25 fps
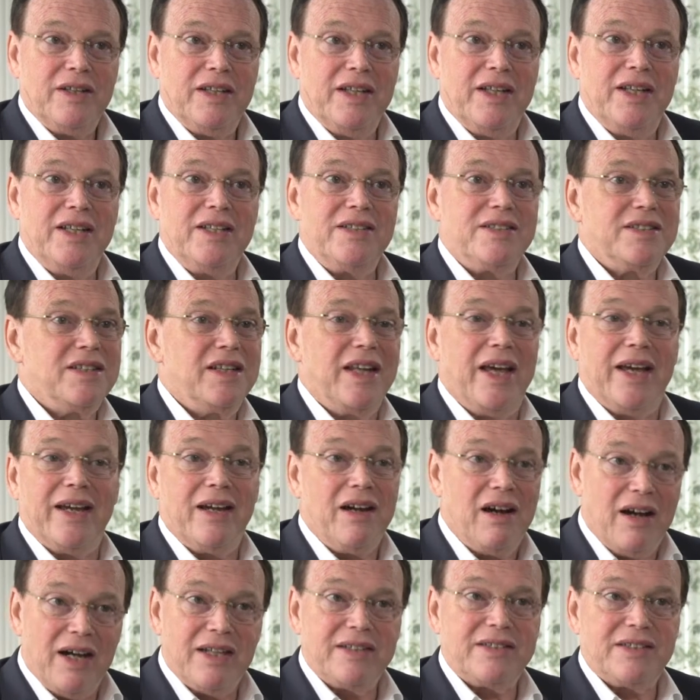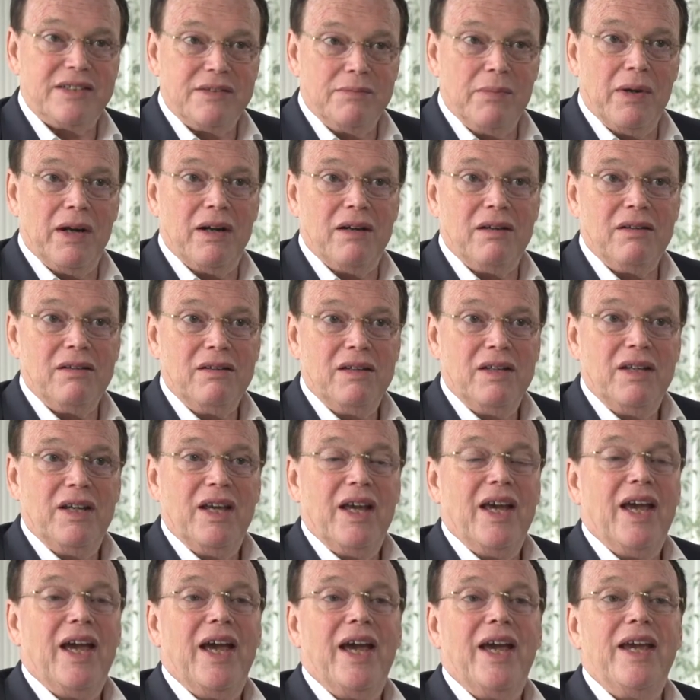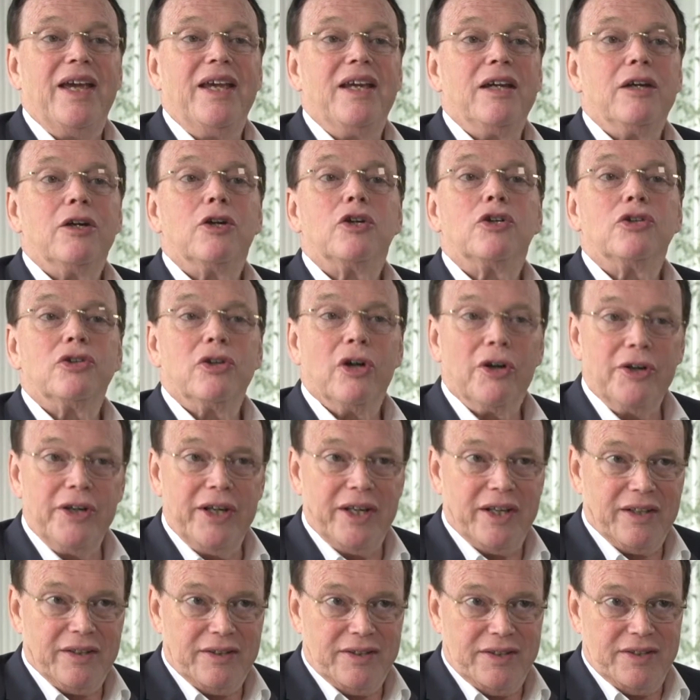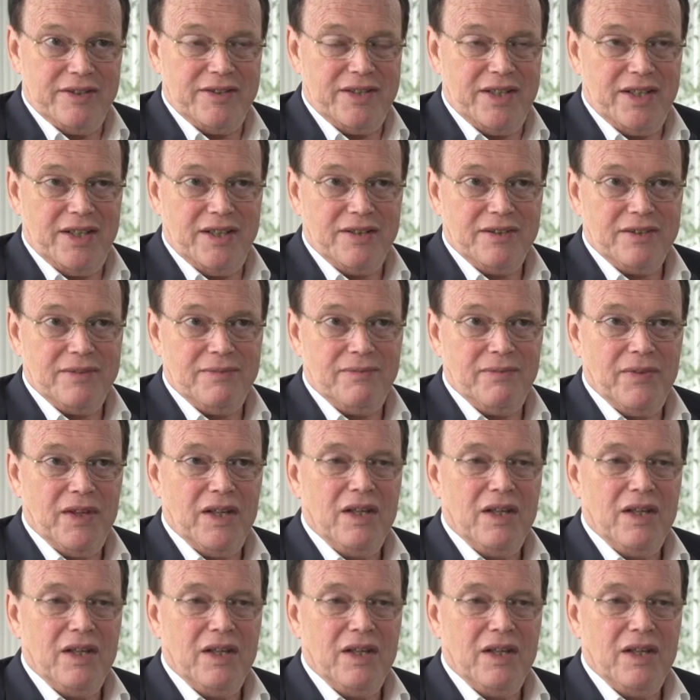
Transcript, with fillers: is like asthma, a chronic disease.